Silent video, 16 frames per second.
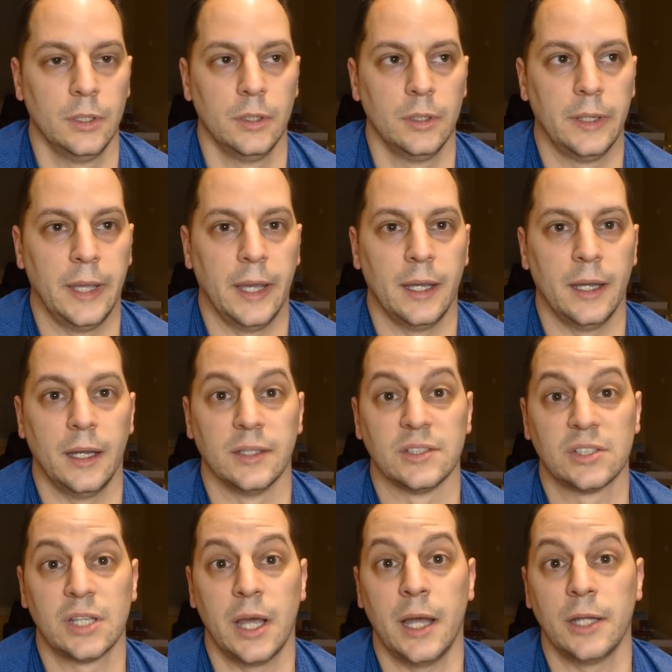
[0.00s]
get a
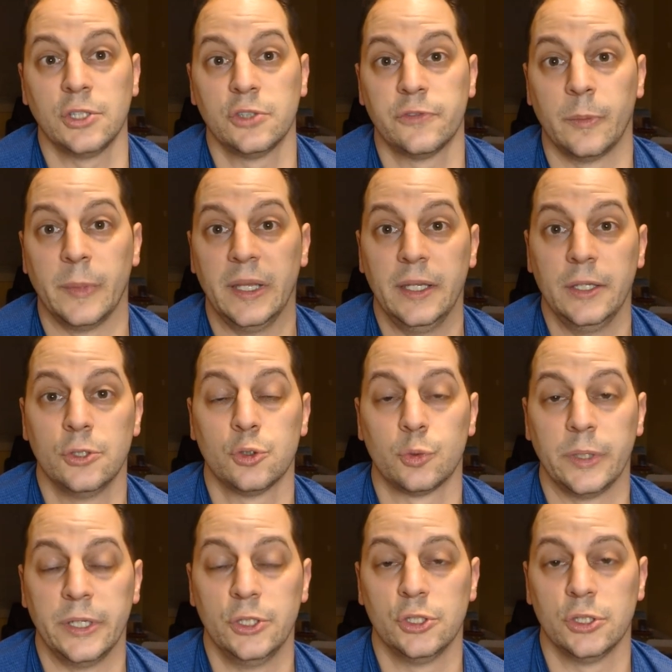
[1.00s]
scotch from each
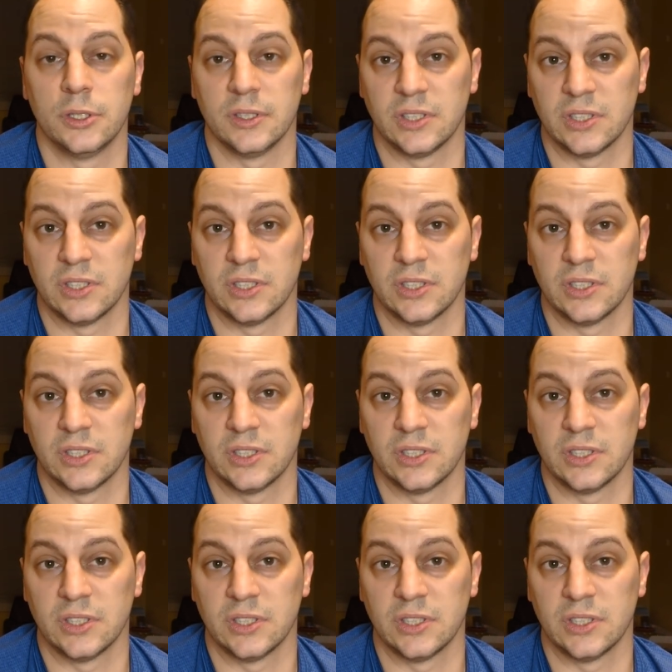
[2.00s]
region of